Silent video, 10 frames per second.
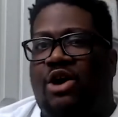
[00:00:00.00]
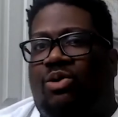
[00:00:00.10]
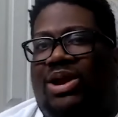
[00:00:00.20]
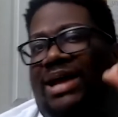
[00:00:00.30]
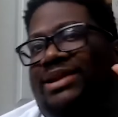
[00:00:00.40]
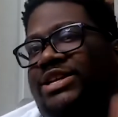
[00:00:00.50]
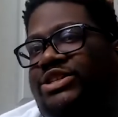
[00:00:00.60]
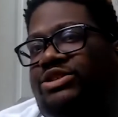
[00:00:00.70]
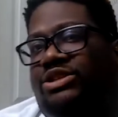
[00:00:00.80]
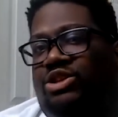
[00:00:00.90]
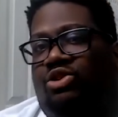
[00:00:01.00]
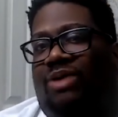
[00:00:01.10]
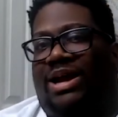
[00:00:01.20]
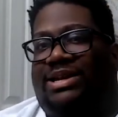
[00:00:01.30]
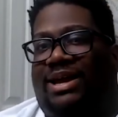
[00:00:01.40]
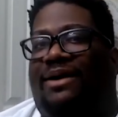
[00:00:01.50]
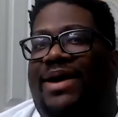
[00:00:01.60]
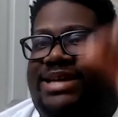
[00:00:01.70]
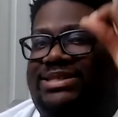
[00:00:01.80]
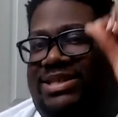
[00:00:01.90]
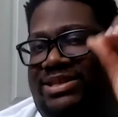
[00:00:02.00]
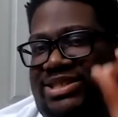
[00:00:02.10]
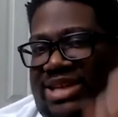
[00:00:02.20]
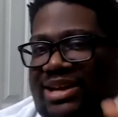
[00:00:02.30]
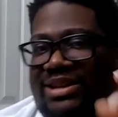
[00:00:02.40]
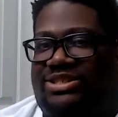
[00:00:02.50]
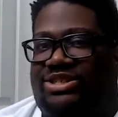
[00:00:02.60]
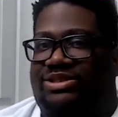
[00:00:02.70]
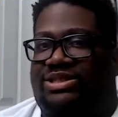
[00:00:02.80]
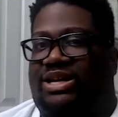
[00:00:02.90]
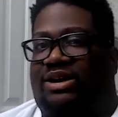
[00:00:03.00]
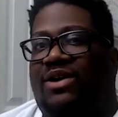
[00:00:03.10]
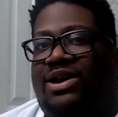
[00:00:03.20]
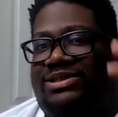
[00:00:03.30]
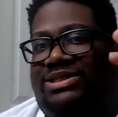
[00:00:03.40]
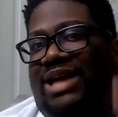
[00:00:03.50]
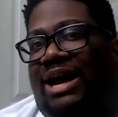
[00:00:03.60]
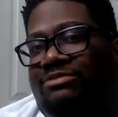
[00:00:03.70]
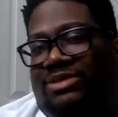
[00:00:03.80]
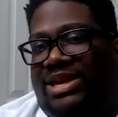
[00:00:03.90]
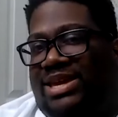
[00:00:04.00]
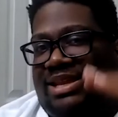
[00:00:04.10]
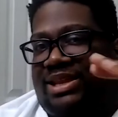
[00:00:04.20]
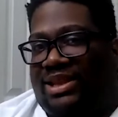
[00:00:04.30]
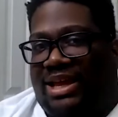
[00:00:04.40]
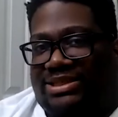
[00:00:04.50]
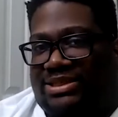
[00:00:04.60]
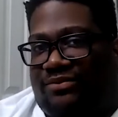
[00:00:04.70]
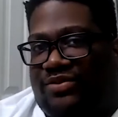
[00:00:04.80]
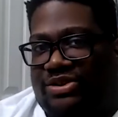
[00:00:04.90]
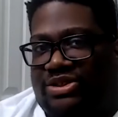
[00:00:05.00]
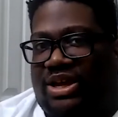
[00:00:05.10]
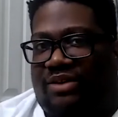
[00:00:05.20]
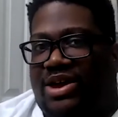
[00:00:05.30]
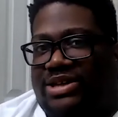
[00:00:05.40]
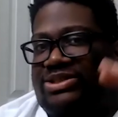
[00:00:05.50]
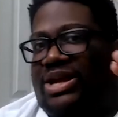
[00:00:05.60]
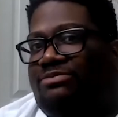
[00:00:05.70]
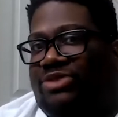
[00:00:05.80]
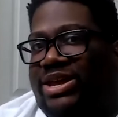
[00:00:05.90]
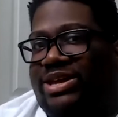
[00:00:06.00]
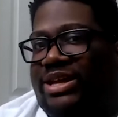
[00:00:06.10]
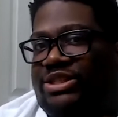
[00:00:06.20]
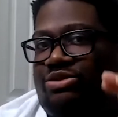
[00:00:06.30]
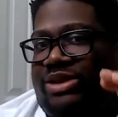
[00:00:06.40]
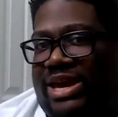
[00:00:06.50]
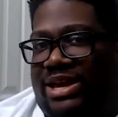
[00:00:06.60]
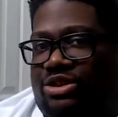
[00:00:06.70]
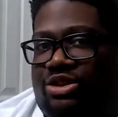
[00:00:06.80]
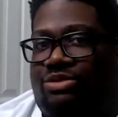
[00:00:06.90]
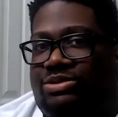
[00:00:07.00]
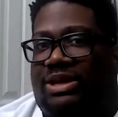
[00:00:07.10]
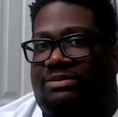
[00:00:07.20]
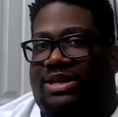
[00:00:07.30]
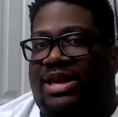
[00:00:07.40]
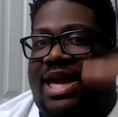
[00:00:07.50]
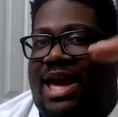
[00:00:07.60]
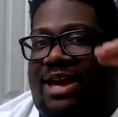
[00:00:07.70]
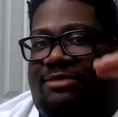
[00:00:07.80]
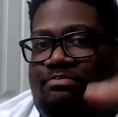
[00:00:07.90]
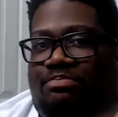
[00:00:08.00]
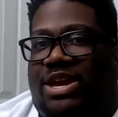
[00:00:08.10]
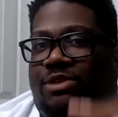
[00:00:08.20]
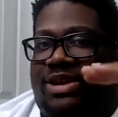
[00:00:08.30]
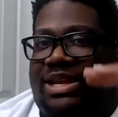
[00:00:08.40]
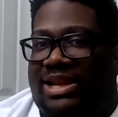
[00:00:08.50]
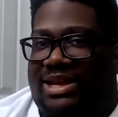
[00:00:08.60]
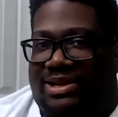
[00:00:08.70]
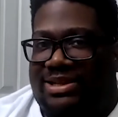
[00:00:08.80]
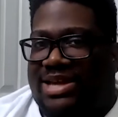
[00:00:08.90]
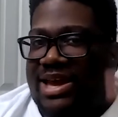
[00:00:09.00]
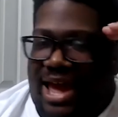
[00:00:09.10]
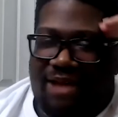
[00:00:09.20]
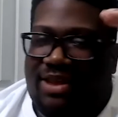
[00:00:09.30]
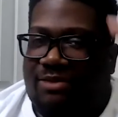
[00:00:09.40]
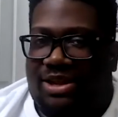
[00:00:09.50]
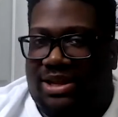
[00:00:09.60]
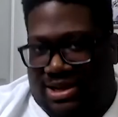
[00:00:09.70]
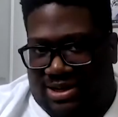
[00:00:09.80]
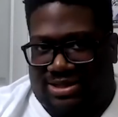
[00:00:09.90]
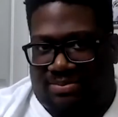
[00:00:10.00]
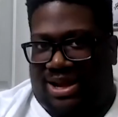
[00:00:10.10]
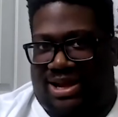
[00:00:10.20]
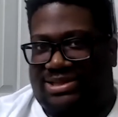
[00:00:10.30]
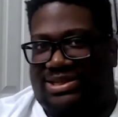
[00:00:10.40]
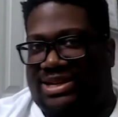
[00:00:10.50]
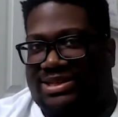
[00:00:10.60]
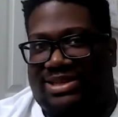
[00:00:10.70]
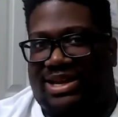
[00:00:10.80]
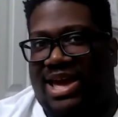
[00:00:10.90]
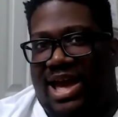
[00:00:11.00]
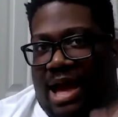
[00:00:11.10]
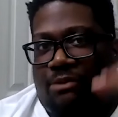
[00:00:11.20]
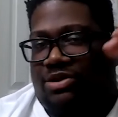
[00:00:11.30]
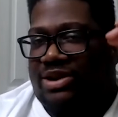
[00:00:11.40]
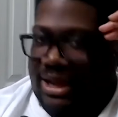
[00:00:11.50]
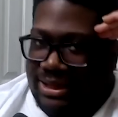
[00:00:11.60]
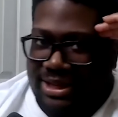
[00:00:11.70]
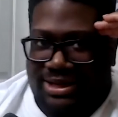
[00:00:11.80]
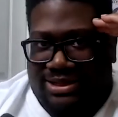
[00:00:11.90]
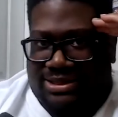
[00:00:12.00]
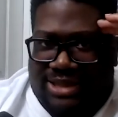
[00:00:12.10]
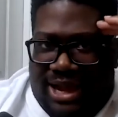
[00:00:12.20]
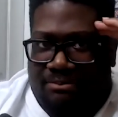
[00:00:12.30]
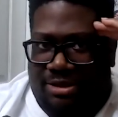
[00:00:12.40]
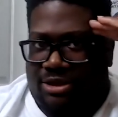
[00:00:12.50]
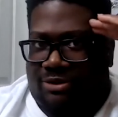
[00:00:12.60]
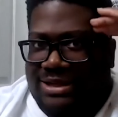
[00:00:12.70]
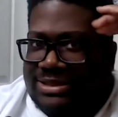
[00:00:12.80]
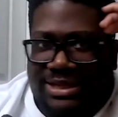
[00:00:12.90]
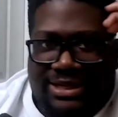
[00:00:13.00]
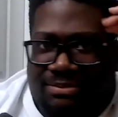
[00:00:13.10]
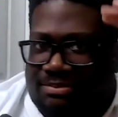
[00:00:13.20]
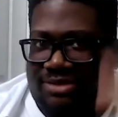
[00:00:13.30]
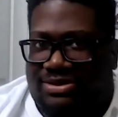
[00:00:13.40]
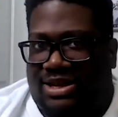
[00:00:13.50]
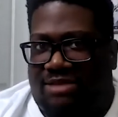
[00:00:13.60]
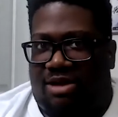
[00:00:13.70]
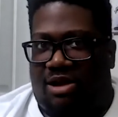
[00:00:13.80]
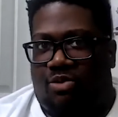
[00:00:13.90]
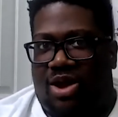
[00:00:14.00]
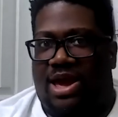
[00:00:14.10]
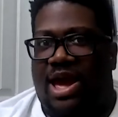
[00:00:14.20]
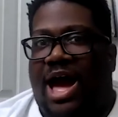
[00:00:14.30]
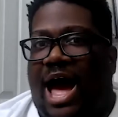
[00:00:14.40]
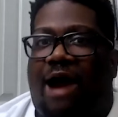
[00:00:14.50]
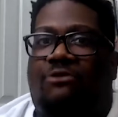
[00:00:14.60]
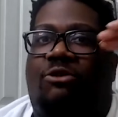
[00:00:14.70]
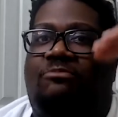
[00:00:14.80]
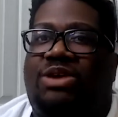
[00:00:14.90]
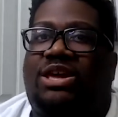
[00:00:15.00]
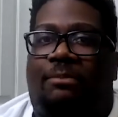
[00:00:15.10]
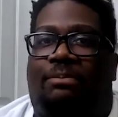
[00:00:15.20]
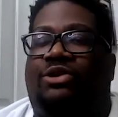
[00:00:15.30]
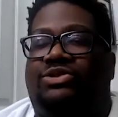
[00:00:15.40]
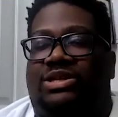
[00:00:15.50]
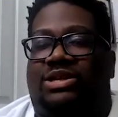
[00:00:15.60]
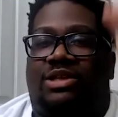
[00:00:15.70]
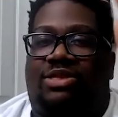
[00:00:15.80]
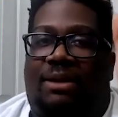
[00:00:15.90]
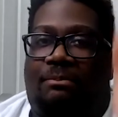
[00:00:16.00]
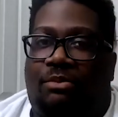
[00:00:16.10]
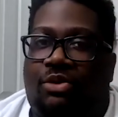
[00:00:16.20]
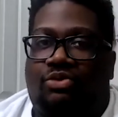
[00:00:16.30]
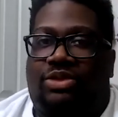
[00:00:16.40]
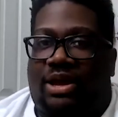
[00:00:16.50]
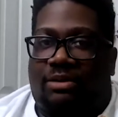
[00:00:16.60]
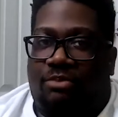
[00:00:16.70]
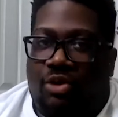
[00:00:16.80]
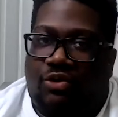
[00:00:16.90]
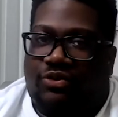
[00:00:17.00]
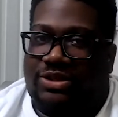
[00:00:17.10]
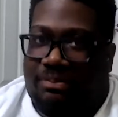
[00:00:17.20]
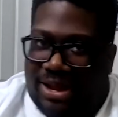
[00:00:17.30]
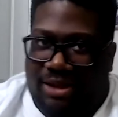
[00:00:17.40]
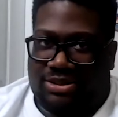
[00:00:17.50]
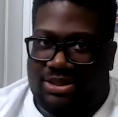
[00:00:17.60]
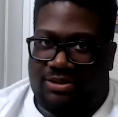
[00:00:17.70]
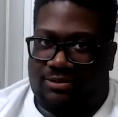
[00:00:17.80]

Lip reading: What I need you to do right now is to challenge yourself. Stop thinking less of yourself. Stop thinking that you can't do something, and be relentless. Have that relentless mindset and say, I will not let this stop me. Though I see this mountain in my way, I will be the person that moves the mountain.